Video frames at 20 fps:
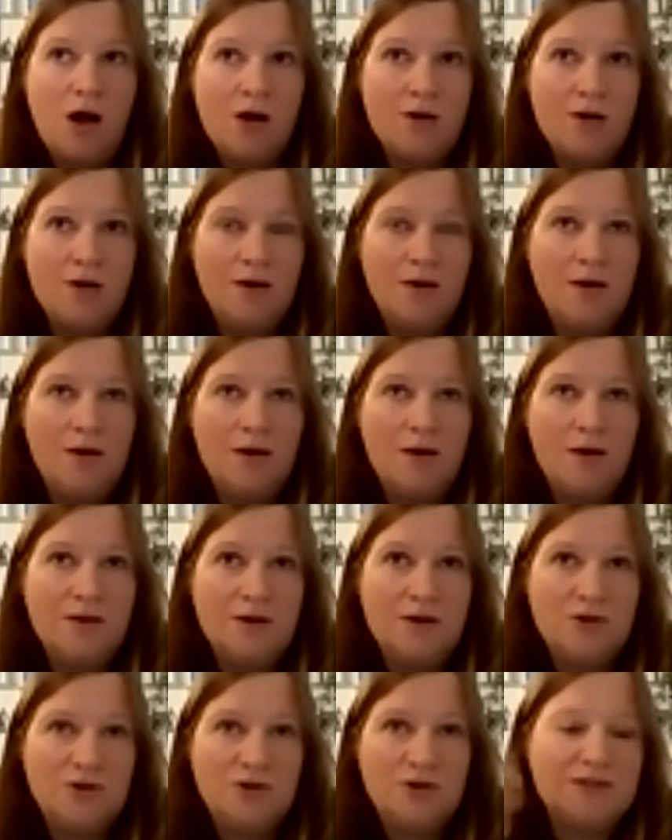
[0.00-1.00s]

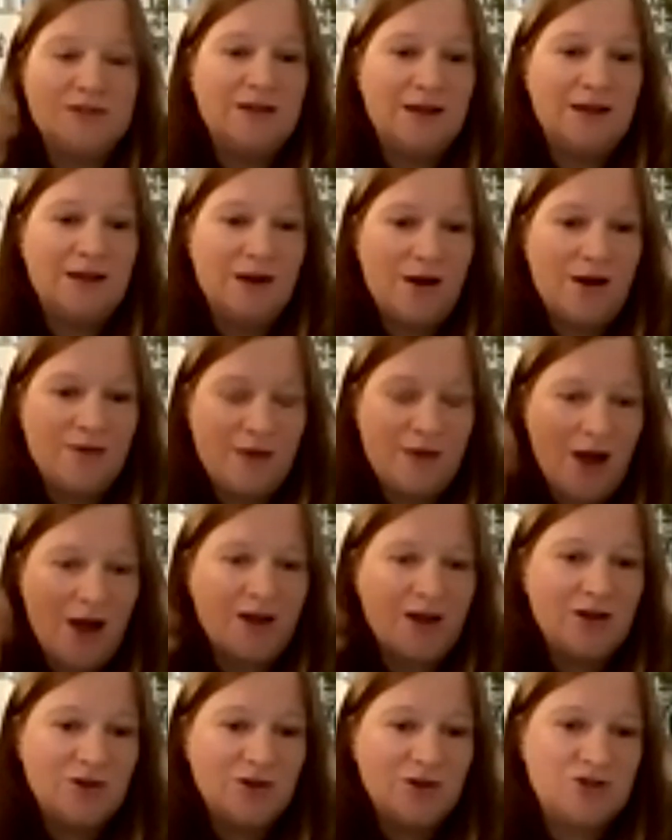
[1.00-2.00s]
addressing the
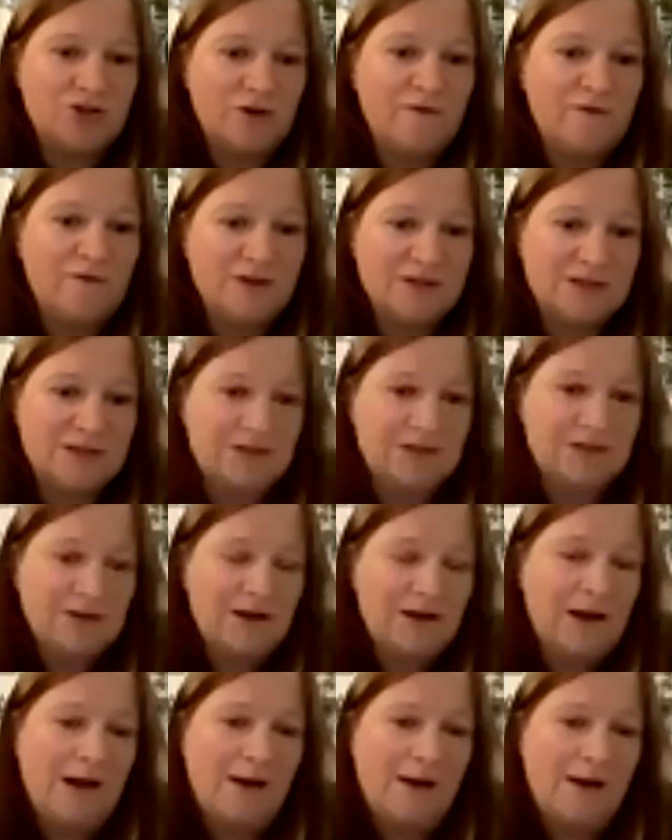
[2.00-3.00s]
ocular surface
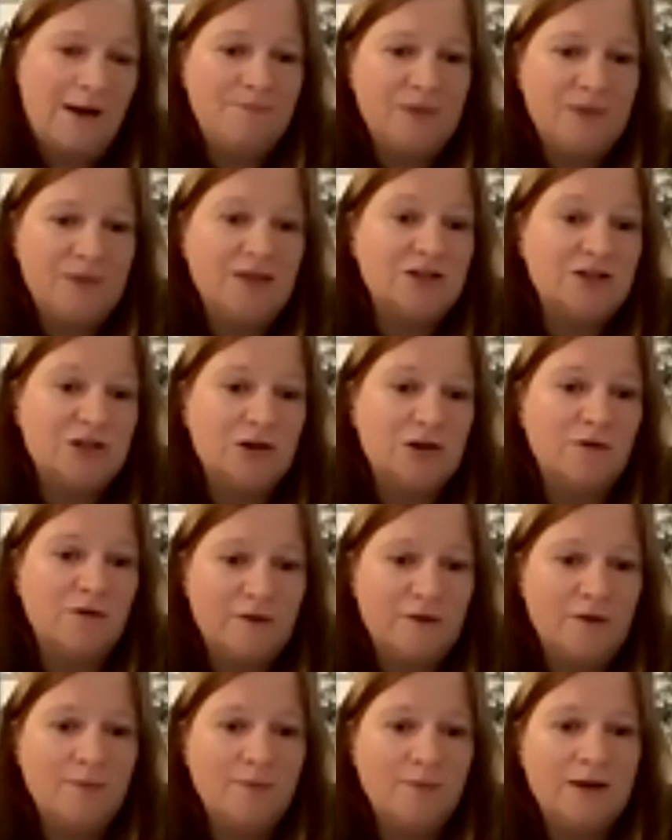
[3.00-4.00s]
and the tear
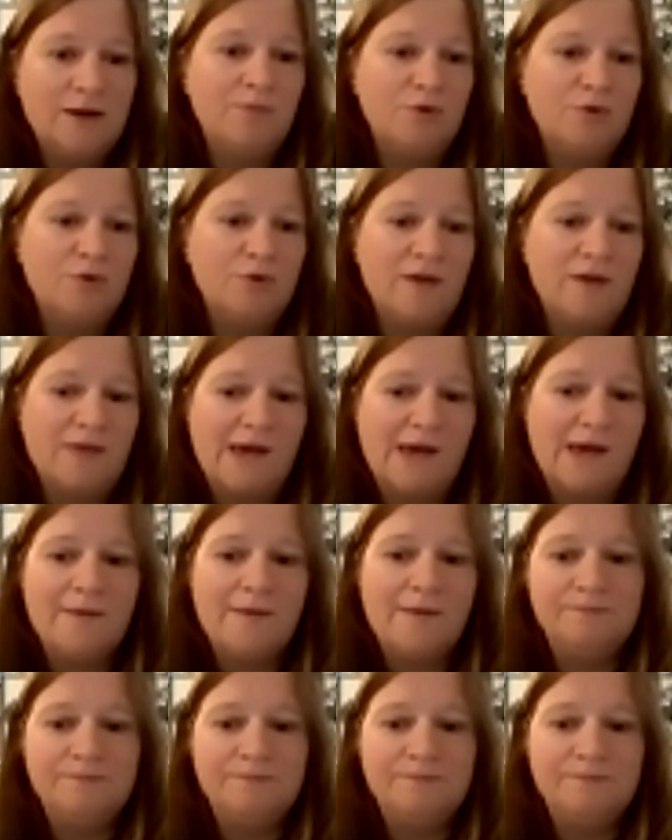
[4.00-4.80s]
film and improving that.